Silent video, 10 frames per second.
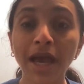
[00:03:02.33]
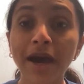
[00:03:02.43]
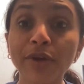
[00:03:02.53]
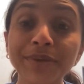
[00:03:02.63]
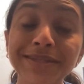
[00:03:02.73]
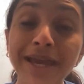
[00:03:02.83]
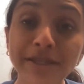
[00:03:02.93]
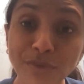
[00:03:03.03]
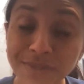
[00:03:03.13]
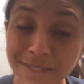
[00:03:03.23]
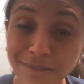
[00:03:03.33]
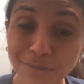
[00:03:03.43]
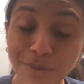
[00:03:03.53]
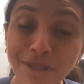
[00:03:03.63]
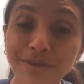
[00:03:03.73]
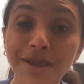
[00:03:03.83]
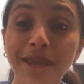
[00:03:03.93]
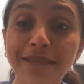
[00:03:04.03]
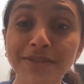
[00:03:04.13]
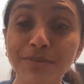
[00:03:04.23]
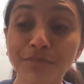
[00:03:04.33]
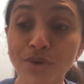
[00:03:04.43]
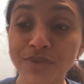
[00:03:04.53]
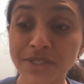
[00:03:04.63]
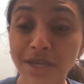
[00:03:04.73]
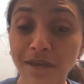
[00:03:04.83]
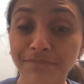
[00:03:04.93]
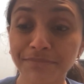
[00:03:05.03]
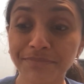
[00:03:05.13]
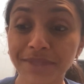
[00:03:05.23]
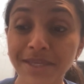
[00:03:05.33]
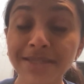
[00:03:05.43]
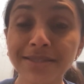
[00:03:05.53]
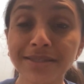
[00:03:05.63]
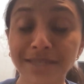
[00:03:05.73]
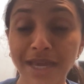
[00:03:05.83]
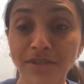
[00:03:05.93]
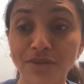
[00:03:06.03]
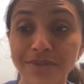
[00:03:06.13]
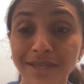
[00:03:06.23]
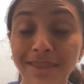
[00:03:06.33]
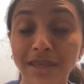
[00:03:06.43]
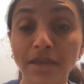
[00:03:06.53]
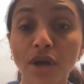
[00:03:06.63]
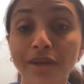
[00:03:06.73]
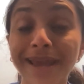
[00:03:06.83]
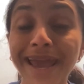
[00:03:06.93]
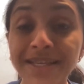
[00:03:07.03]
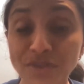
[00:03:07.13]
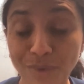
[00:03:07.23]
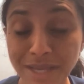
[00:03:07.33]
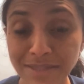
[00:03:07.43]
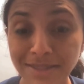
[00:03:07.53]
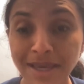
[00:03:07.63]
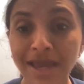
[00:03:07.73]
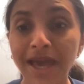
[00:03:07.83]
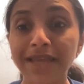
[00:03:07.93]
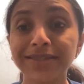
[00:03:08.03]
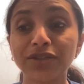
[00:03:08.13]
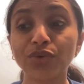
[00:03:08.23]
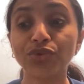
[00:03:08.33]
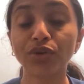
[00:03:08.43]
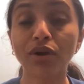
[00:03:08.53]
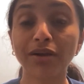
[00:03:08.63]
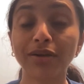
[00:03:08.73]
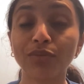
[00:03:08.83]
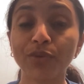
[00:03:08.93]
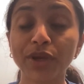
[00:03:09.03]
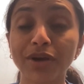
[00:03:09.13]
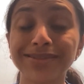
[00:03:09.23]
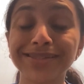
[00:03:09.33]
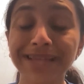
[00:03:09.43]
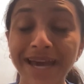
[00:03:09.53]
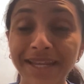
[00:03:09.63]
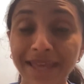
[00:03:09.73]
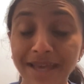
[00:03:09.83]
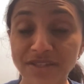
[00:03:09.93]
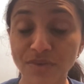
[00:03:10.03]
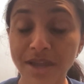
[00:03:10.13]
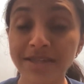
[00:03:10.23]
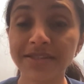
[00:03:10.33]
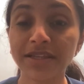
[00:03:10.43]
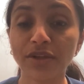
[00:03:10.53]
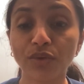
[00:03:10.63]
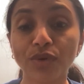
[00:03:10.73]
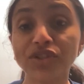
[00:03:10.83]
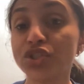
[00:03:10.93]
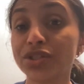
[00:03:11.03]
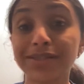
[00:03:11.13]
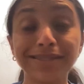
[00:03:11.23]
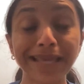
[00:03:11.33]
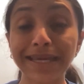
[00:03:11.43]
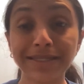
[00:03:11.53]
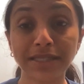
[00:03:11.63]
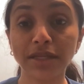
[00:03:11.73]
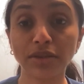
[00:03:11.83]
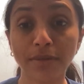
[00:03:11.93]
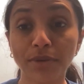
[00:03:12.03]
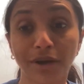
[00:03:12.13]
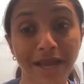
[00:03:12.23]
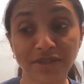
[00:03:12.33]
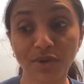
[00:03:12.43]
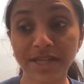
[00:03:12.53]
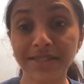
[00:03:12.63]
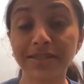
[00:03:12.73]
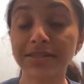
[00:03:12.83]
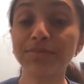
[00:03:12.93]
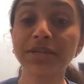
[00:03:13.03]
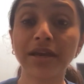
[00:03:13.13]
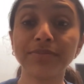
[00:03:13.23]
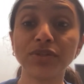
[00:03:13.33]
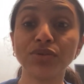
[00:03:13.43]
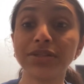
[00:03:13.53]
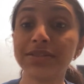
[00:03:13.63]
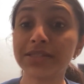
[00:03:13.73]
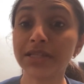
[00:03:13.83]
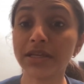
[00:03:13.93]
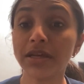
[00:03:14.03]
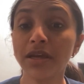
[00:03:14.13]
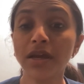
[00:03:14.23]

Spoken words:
How do we diagnose it? Well, it's most easily diagnosed, I think, on x-rays. And so there are what we call static x-rays, in other words, just standing lumbar x-rays. And sometimes you can see